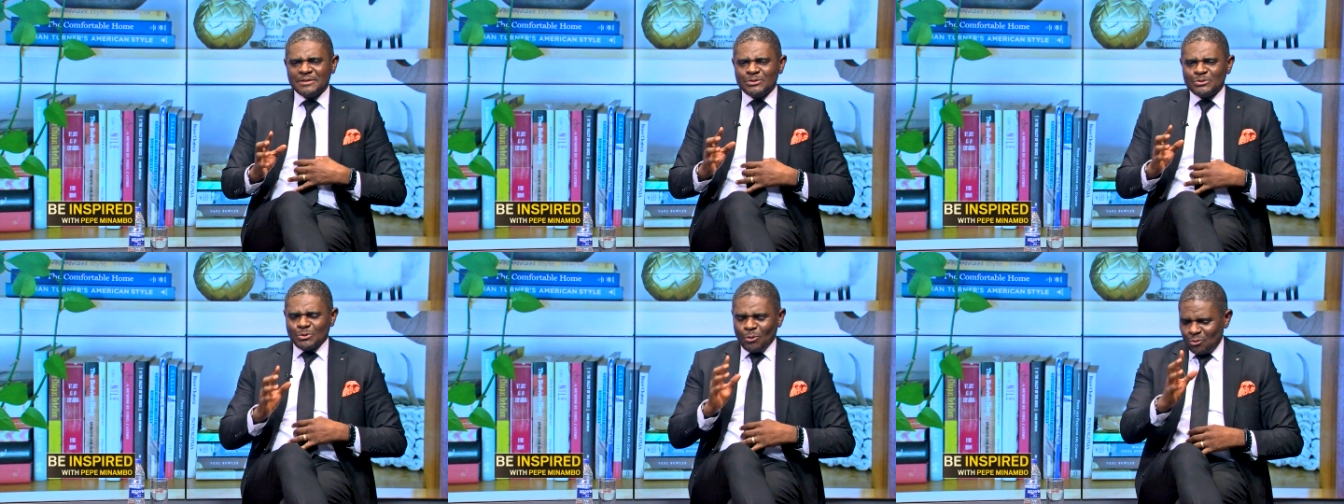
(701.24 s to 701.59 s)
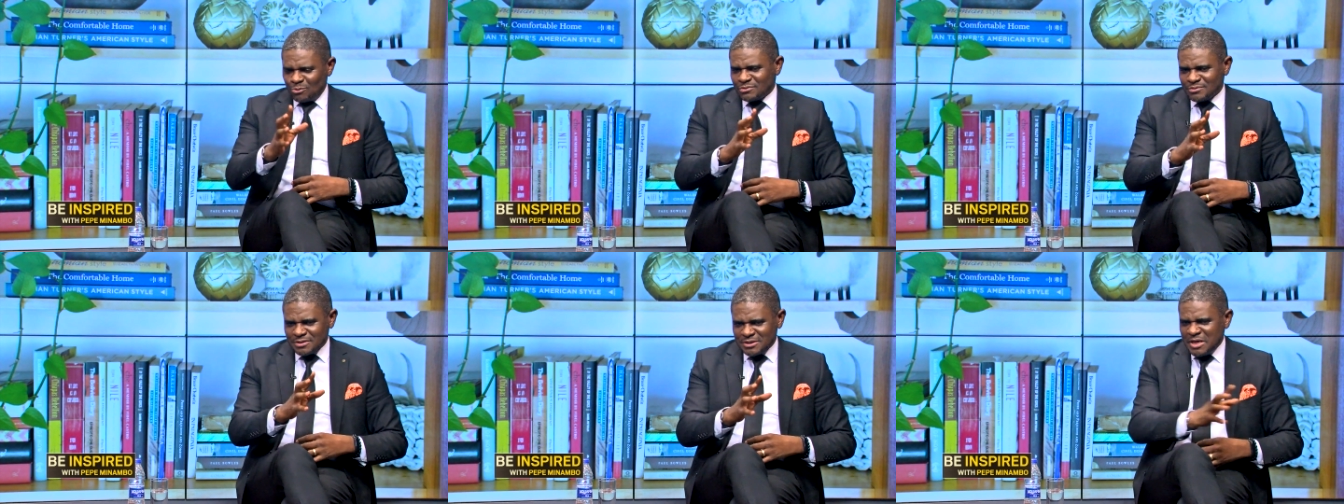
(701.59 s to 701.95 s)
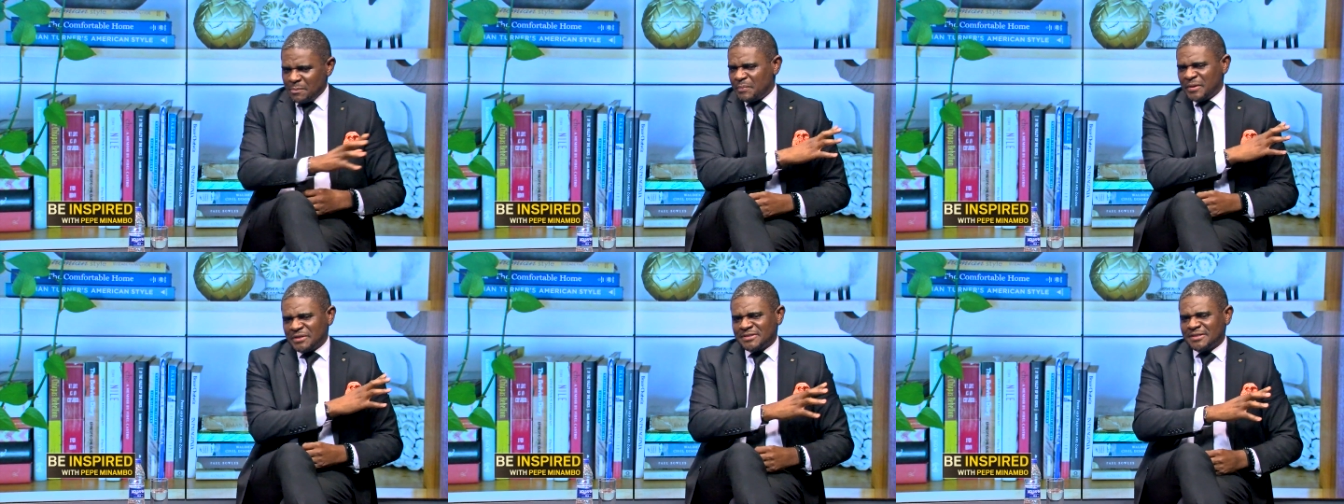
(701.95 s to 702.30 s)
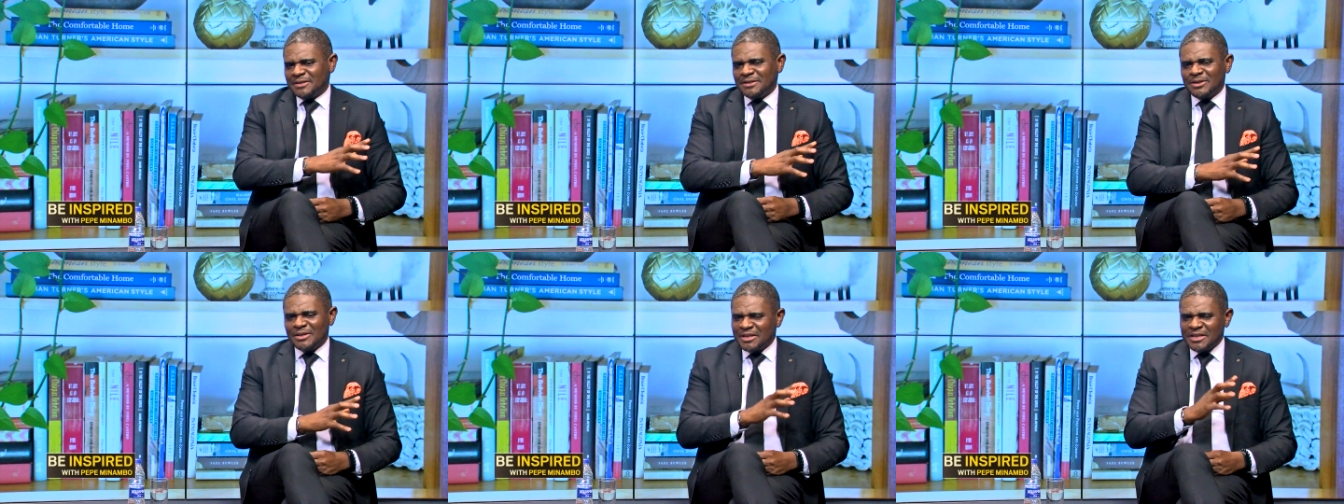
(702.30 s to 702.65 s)
So keep it
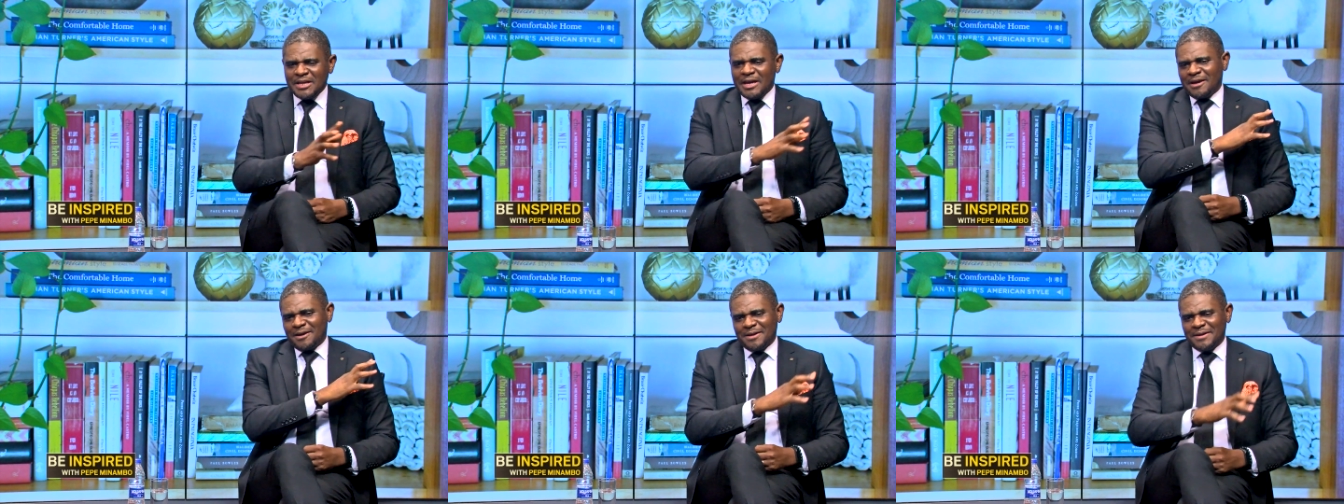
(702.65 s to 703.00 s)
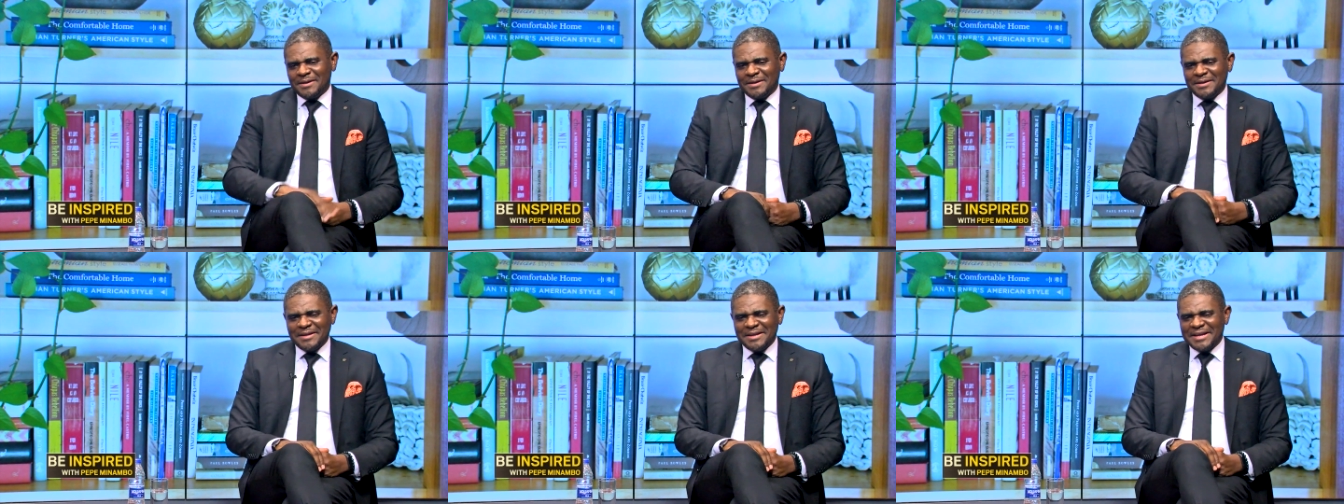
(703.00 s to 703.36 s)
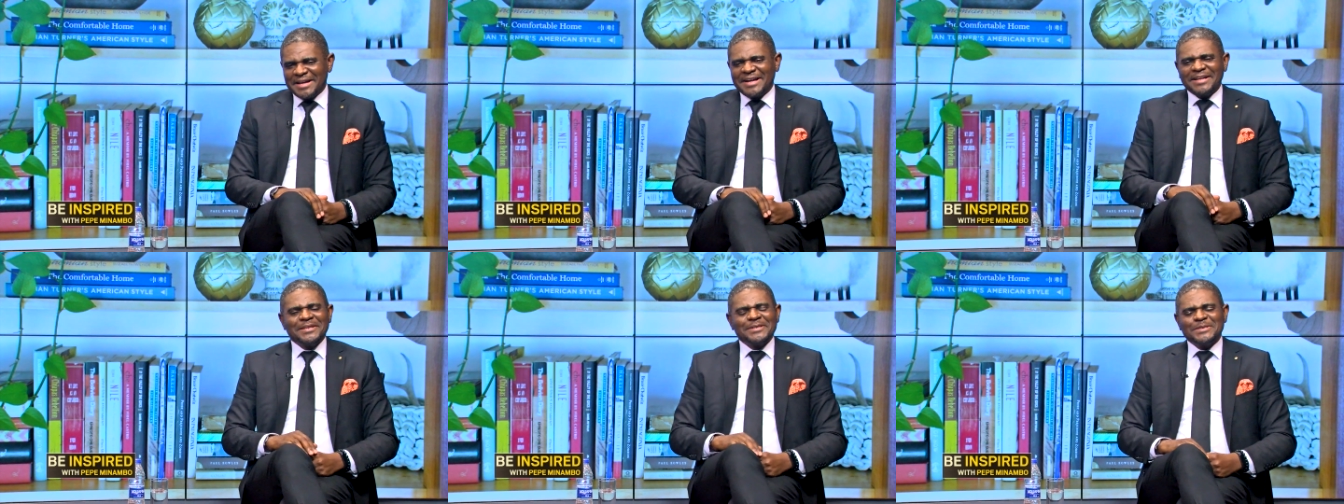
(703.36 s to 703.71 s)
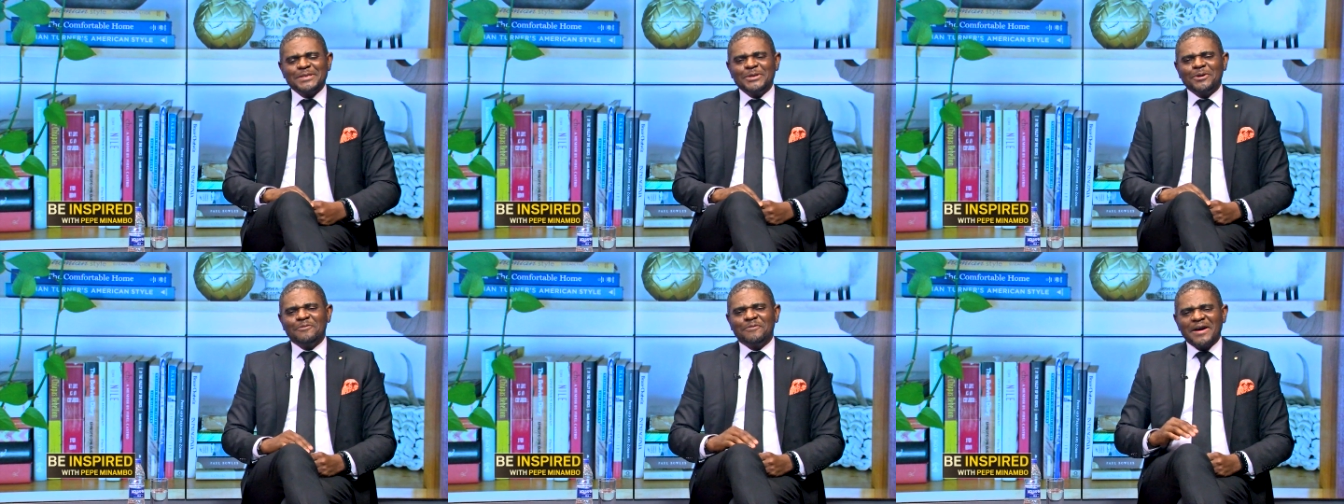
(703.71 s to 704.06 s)
here,
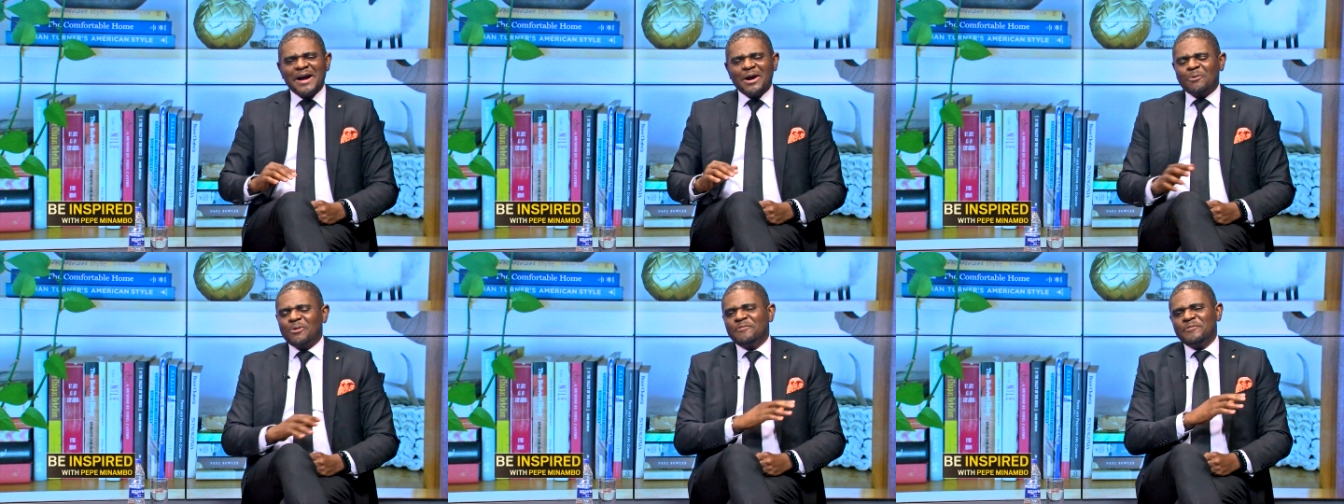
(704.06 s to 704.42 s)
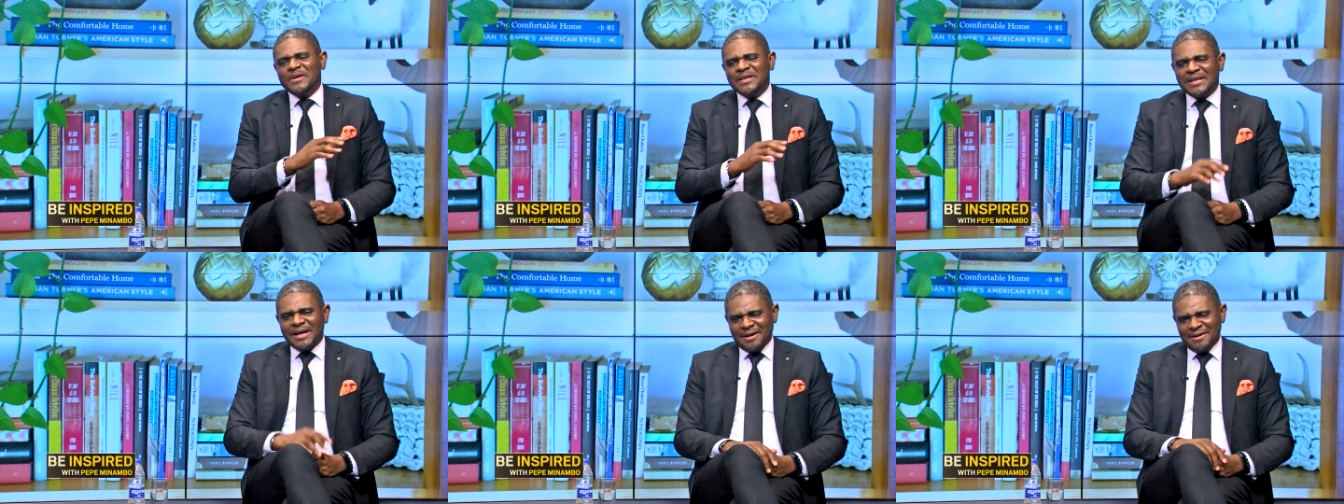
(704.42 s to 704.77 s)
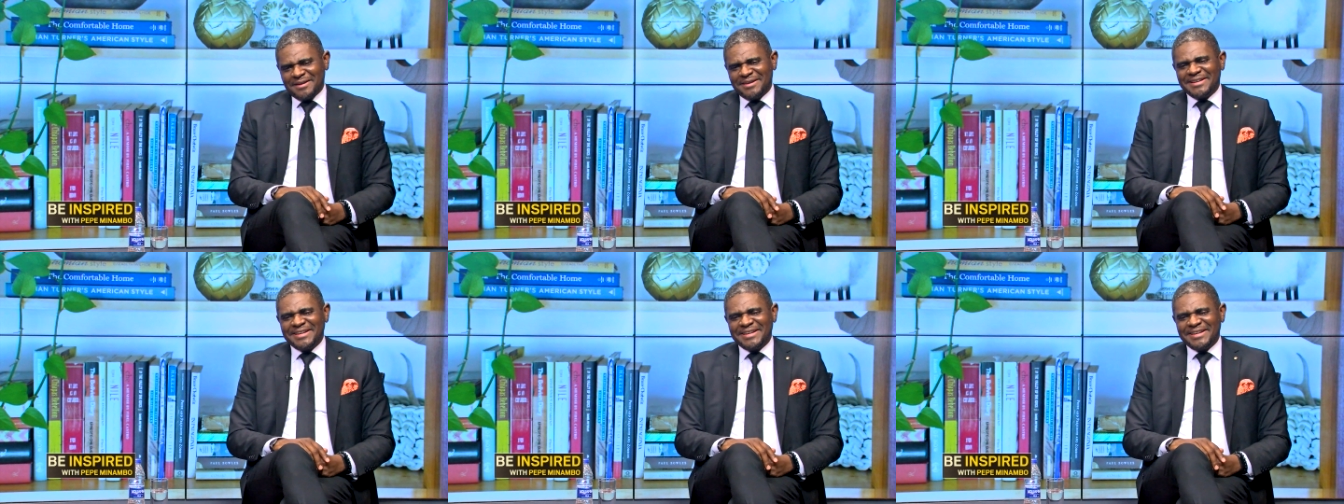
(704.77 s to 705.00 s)
courtesy of Aquafina